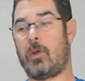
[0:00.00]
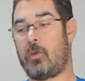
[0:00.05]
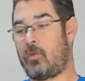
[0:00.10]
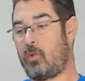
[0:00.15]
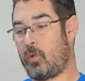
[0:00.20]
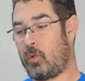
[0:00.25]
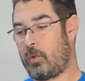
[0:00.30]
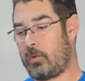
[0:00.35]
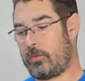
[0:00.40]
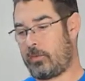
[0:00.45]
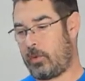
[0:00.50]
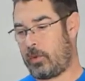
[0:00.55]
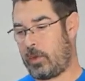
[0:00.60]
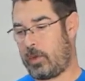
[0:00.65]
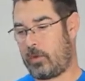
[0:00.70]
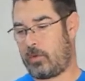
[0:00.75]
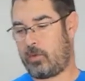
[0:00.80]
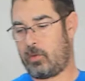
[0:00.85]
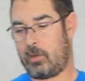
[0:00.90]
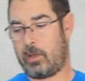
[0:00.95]
Tools for
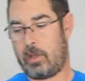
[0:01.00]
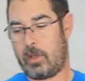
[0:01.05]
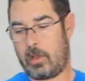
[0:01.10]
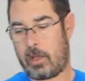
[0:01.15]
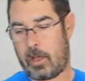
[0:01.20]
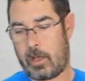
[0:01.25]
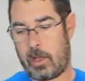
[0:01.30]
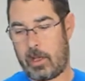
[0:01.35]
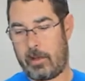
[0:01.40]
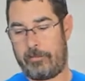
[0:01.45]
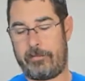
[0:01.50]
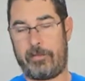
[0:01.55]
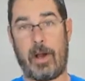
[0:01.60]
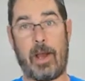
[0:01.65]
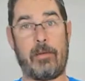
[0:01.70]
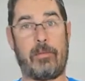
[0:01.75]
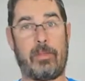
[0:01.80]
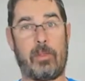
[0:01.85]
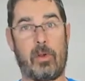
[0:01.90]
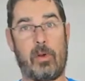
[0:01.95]
this, you'll need a
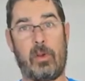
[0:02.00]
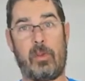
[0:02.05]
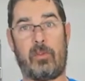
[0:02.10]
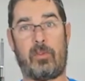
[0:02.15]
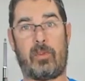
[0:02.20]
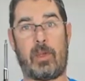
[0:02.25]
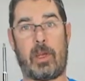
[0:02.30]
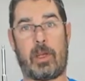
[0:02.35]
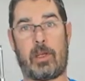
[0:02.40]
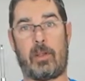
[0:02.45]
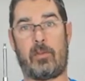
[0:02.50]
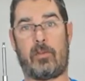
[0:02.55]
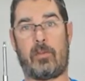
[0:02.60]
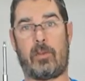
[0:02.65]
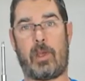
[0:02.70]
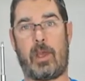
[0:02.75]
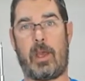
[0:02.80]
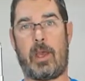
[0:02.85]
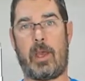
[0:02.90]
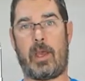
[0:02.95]
5/32
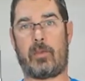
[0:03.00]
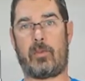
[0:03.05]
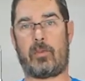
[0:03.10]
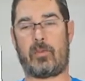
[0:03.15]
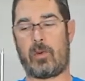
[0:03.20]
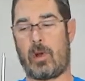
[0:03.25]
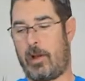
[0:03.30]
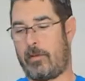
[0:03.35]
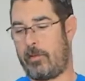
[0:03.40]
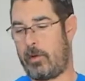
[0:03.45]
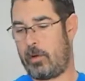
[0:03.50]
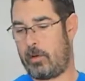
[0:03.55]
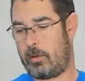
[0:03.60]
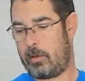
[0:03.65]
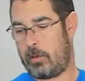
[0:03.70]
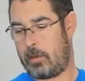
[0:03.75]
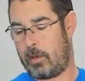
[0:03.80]
hex driver,